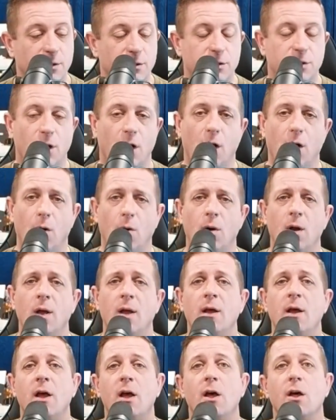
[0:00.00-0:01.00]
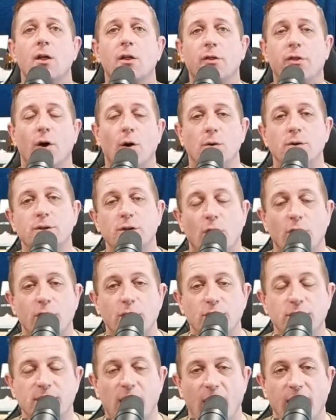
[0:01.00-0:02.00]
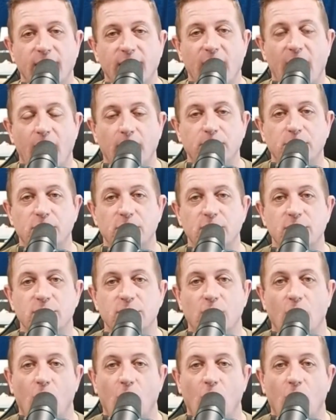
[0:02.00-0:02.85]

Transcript: So those are your dining options